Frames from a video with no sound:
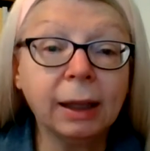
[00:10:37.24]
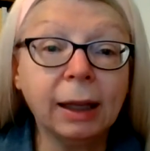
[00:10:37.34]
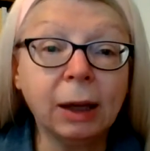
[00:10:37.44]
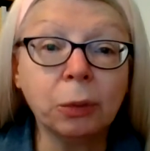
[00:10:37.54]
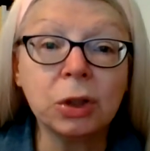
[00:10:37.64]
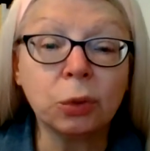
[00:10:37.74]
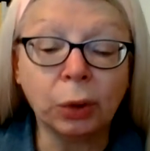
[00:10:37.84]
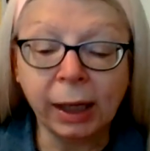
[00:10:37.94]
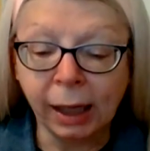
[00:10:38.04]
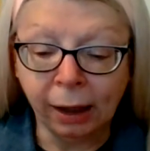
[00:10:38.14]
It was
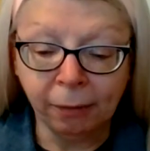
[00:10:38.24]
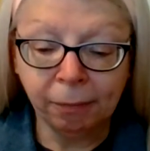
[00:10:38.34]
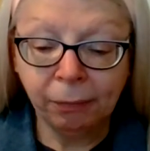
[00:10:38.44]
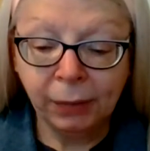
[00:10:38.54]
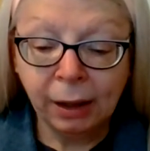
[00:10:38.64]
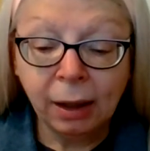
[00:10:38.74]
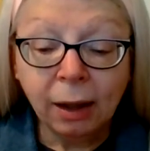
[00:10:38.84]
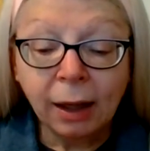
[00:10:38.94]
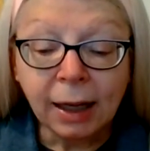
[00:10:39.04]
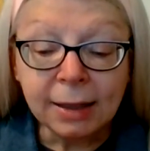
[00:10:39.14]
raining.
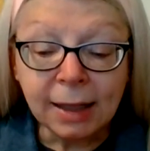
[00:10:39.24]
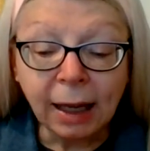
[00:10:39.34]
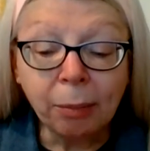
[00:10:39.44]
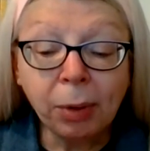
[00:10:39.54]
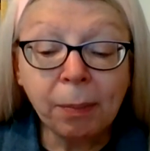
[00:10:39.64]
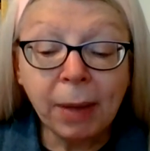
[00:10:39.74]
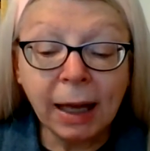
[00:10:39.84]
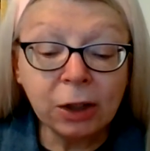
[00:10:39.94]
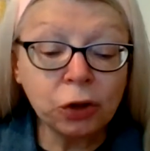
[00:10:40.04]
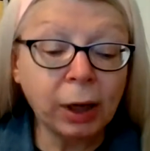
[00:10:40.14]
A damp,
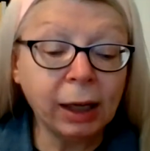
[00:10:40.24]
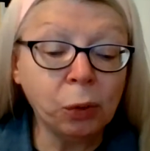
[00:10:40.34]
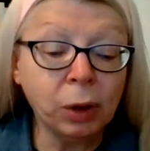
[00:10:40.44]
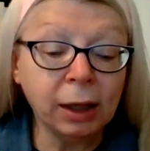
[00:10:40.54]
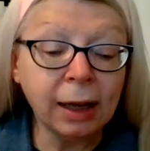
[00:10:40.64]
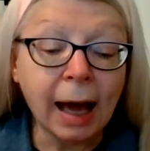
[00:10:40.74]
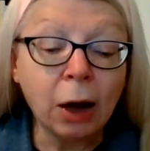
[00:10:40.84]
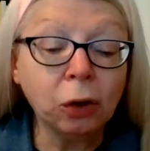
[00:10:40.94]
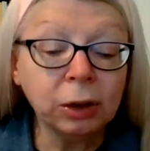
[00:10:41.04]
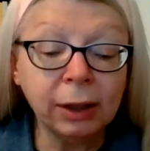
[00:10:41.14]
penetrating wind
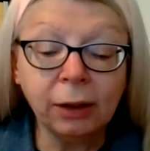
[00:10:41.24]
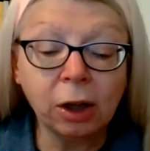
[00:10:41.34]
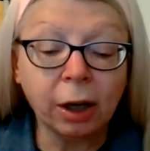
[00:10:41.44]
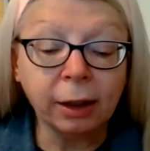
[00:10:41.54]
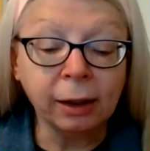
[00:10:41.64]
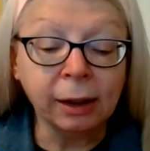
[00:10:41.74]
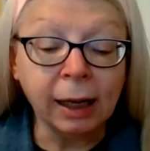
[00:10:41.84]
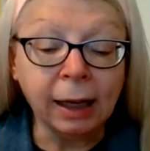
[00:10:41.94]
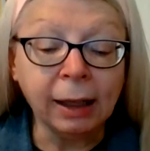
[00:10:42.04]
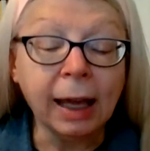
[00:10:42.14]
howled in the garden
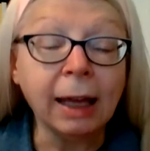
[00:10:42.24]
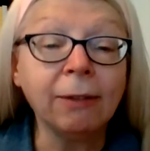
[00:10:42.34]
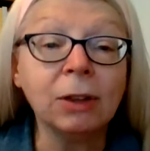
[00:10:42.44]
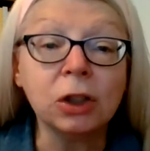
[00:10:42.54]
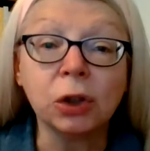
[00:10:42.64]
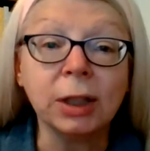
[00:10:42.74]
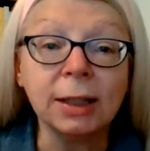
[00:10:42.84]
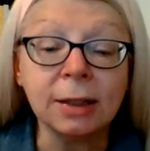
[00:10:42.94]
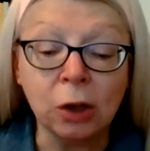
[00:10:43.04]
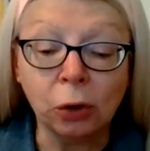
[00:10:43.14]
and gave the
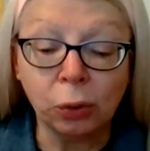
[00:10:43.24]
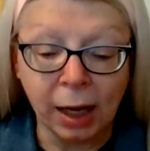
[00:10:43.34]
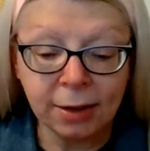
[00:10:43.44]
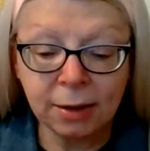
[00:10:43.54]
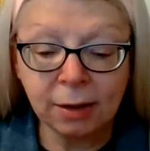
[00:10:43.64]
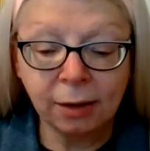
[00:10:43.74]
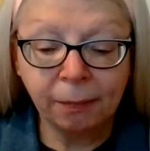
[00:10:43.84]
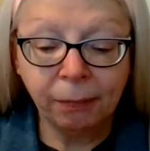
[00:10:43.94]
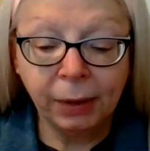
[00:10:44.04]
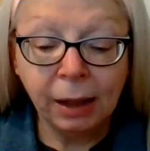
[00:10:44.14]
trees no rest.
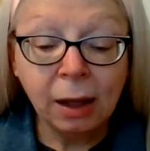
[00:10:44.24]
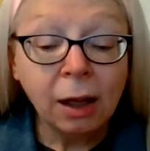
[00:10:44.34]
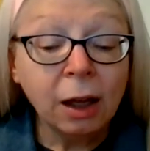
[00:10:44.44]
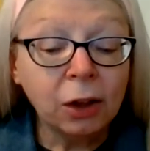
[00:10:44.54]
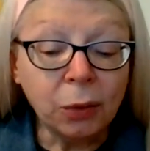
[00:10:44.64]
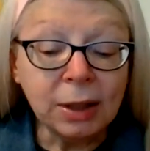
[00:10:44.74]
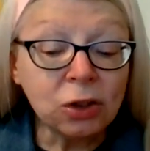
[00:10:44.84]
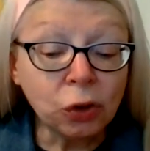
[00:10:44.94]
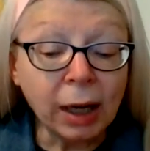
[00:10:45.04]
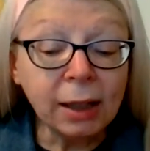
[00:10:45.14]
Though he
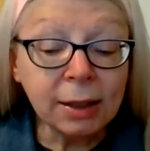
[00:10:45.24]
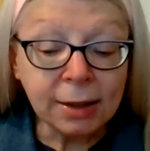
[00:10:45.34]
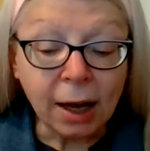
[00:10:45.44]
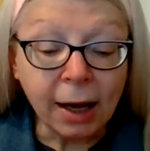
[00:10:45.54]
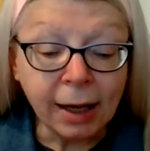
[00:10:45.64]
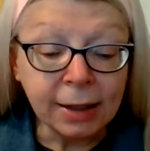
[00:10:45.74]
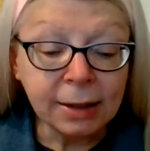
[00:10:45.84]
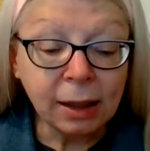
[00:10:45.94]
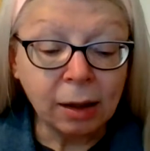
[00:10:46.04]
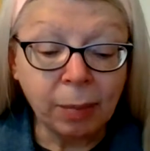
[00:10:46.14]
strained his eyes,
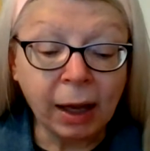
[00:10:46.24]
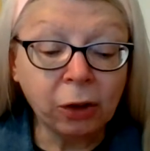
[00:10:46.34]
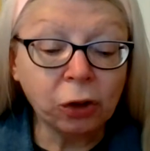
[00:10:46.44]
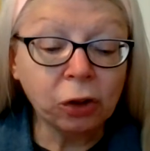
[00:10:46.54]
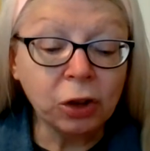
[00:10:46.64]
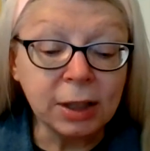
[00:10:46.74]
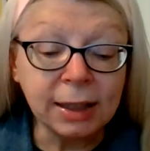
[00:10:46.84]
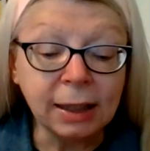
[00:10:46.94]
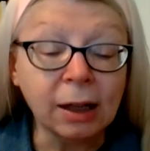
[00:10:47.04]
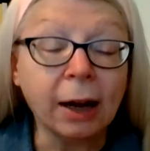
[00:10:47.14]
the banker could
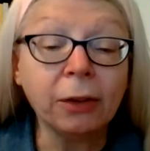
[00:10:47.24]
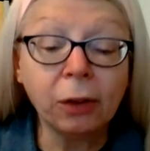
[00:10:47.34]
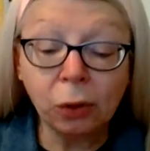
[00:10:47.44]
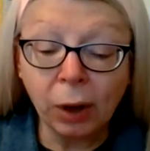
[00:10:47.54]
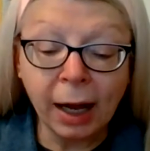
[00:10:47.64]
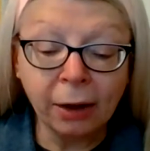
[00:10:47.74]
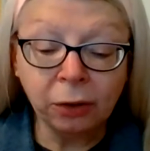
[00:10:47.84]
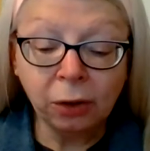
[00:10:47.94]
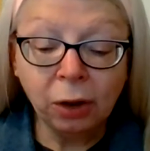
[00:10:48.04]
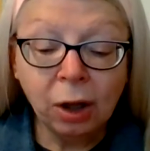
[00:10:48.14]
see neither the
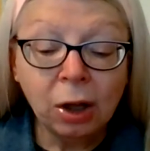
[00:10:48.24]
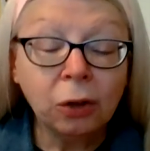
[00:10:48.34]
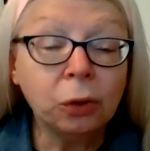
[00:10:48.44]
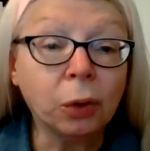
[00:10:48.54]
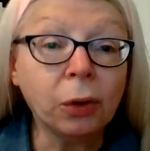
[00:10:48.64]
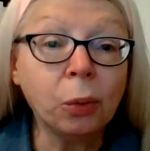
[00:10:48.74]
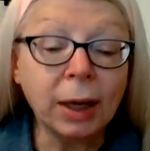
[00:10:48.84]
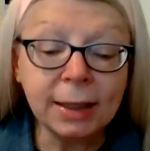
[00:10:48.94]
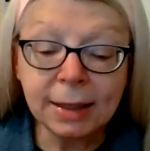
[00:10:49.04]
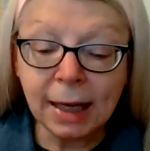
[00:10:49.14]
ground, nor the
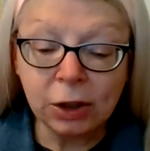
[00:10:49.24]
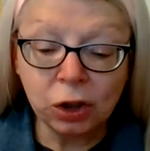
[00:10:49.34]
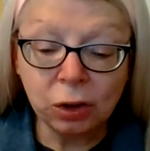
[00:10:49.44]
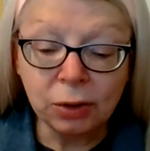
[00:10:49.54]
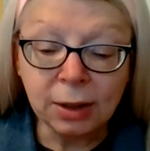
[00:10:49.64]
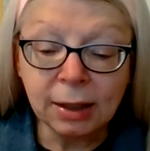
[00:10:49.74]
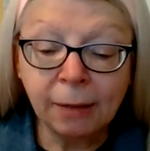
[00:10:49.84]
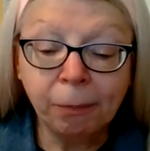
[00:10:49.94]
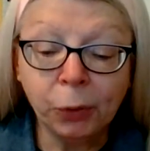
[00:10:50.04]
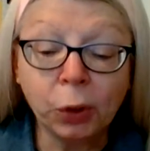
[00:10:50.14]
white statues,
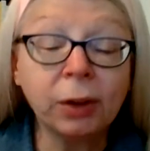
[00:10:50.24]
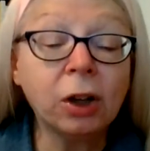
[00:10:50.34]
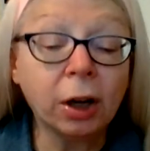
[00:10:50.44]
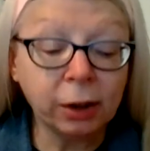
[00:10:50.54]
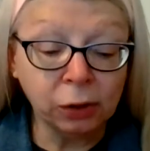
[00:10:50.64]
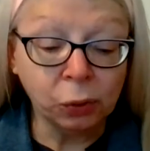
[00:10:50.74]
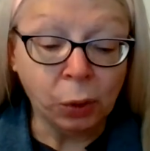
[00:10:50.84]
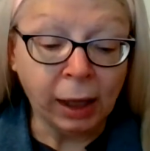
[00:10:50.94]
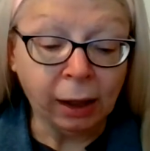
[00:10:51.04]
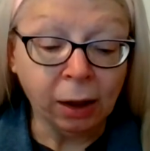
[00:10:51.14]
nor the garden
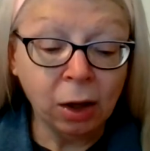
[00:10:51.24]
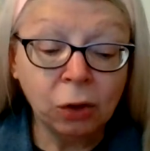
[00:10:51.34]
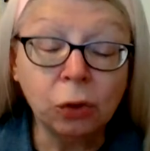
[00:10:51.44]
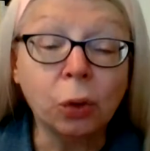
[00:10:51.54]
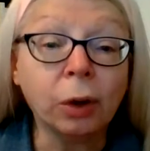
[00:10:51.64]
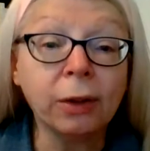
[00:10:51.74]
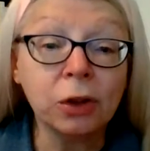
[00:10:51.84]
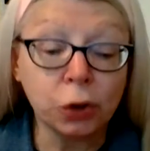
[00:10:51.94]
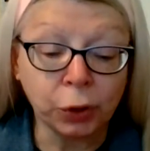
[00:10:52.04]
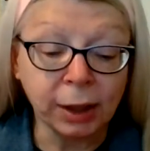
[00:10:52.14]
wing, nor the
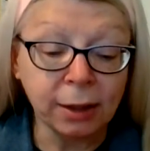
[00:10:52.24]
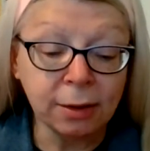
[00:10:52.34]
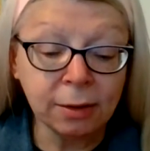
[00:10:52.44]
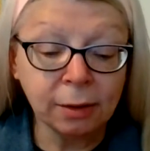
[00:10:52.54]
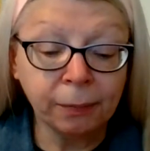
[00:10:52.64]
trees.